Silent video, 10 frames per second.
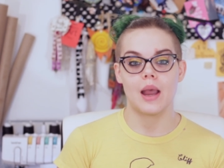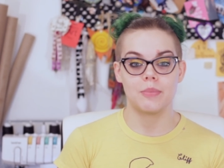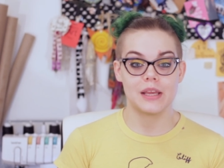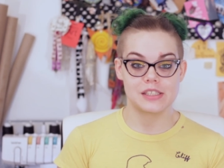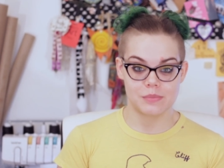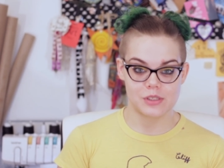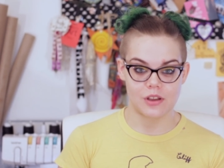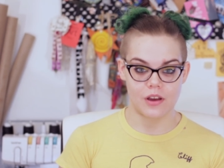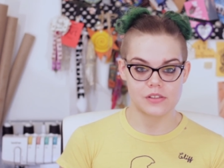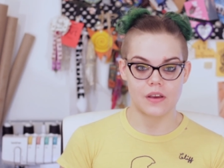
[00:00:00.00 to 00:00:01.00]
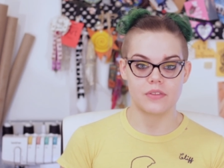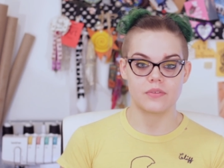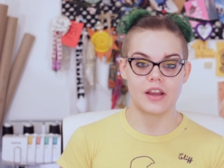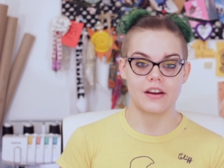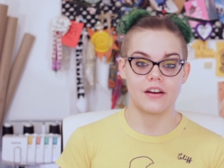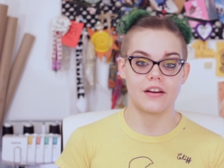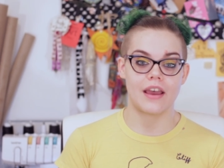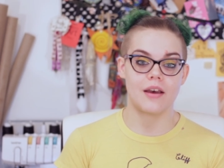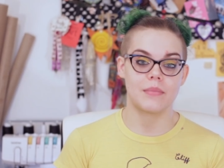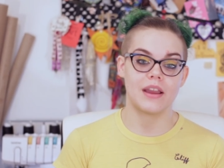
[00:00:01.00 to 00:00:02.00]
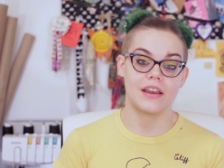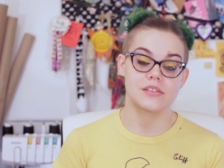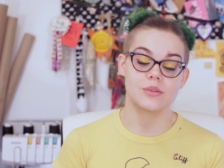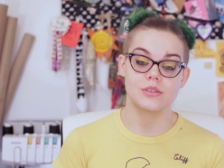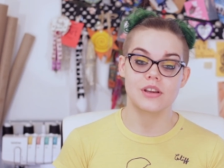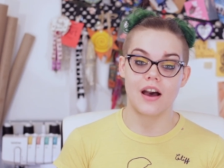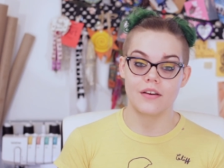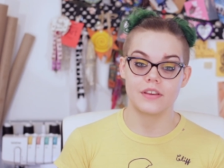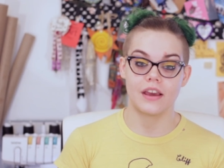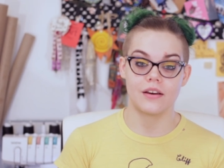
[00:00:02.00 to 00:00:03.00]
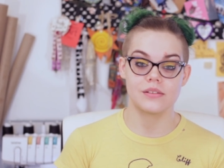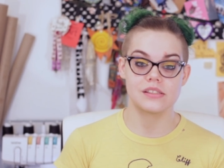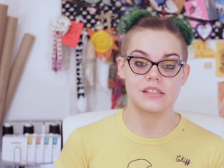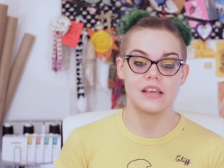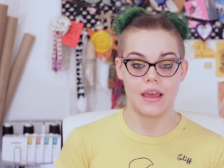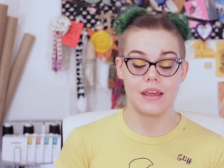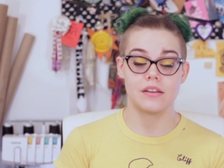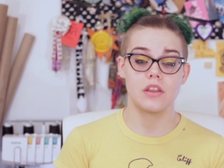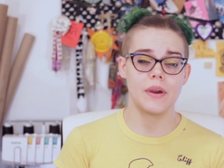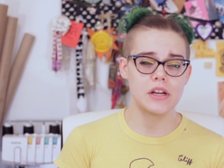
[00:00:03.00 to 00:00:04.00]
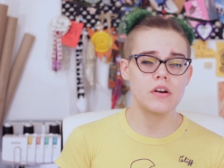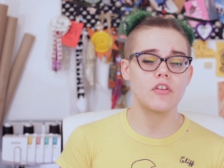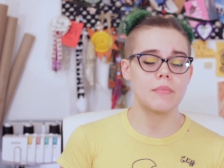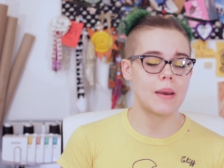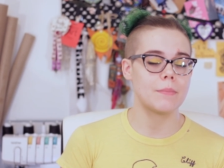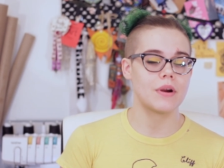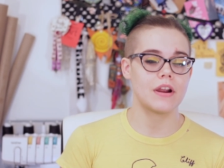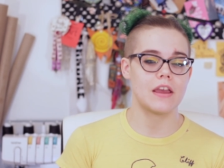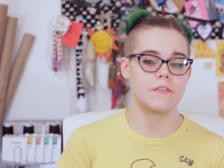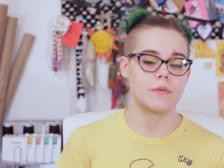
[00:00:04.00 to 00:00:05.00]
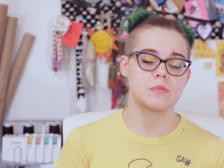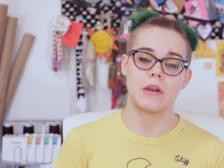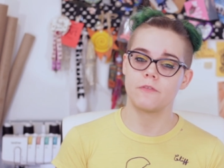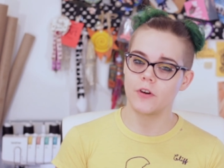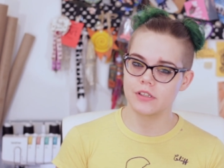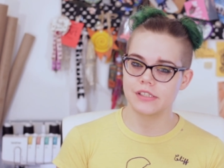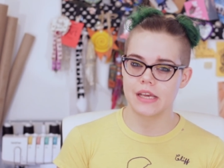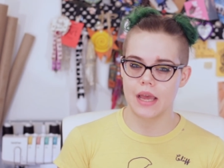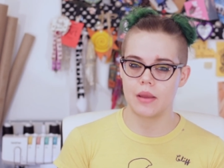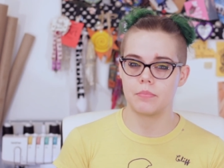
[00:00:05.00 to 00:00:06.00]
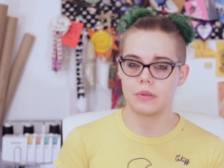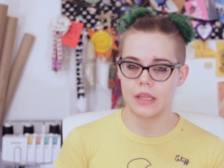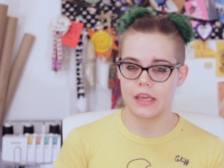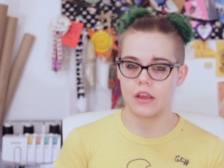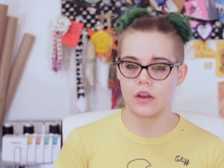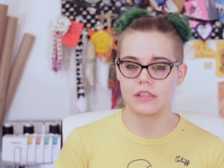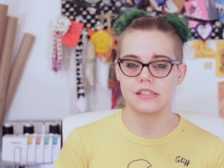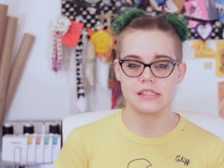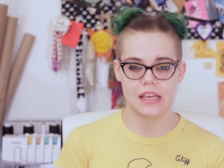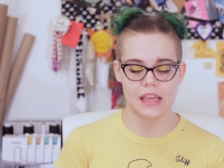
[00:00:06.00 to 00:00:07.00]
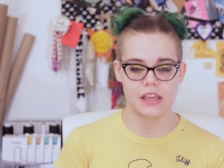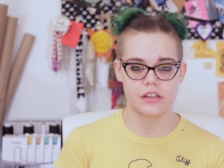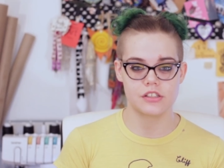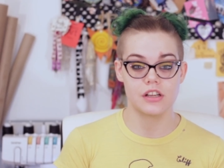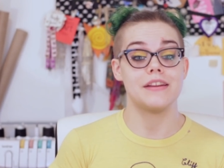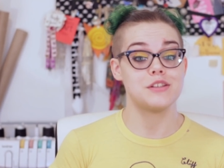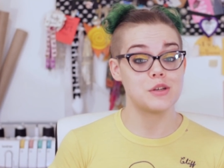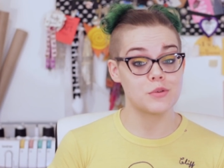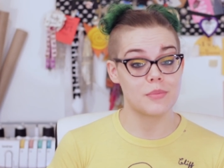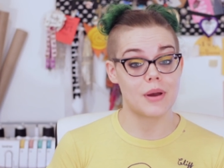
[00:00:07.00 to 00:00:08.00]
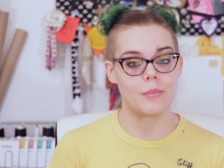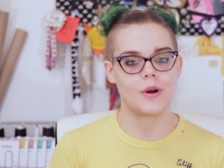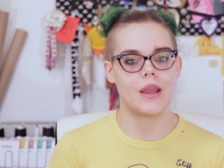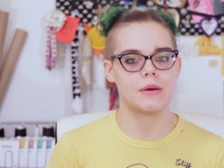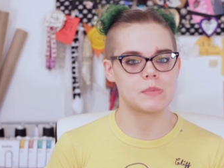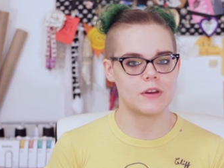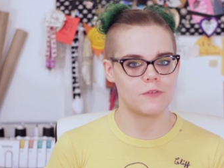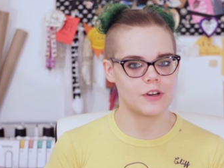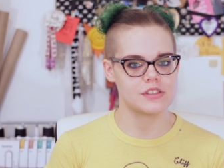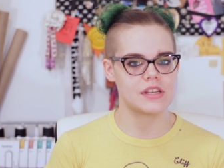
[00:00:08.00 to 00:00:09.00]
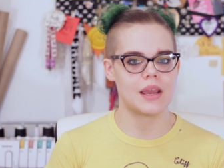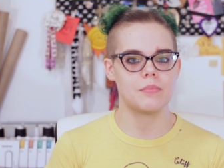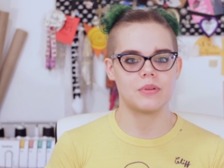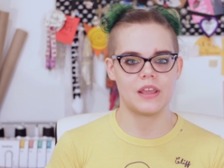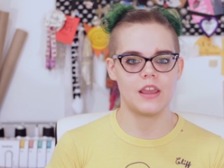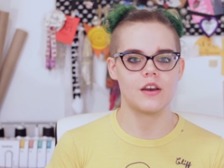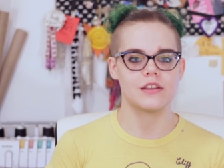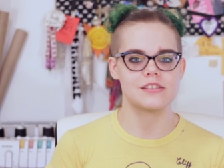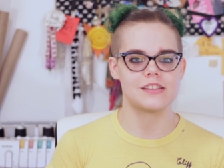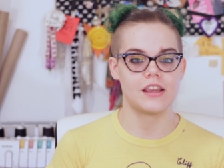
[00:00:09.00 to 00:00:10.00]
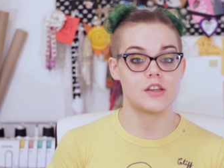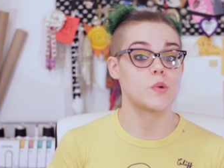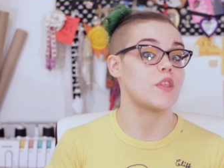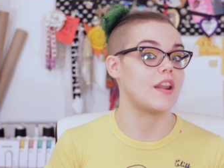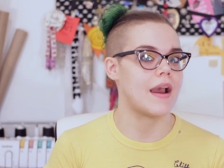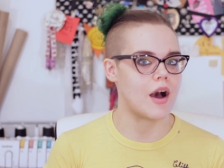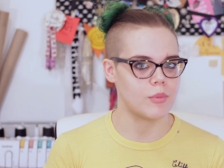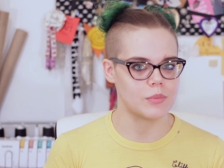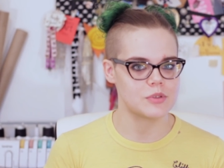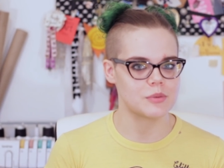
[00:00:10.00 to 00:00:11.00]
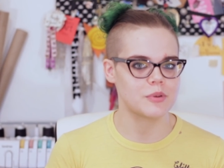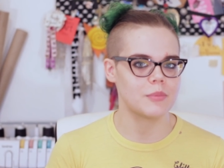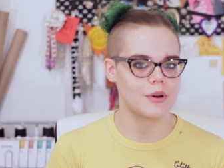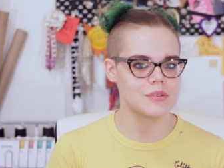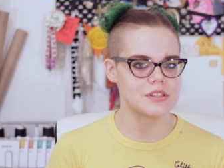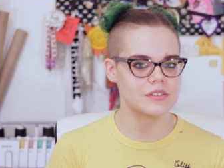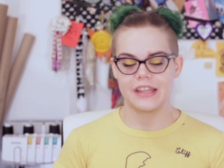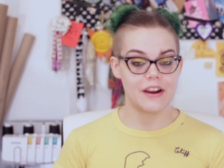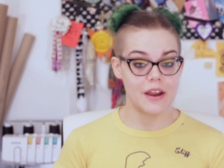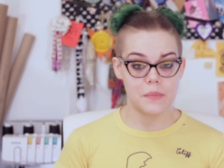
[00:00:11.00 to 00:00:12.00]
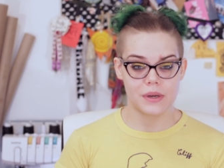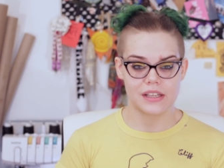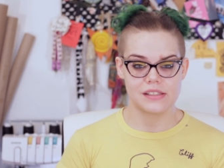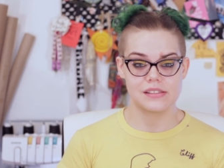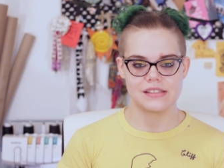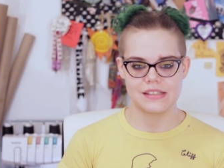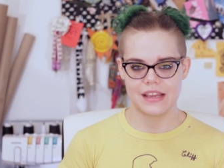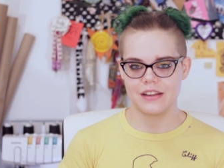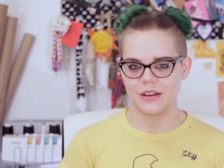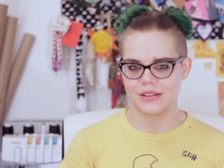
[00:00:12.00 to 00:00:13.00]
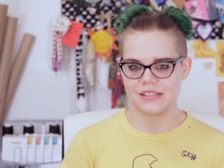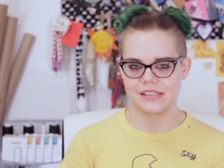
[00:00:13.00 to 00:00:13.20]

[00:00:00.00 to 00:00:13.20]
I played some songs off the record at my high school's coffee house. And though I don't remember if it was my first time playing on stage, I do remember it was my first time playing on stage with an album to promote. There I was, standing on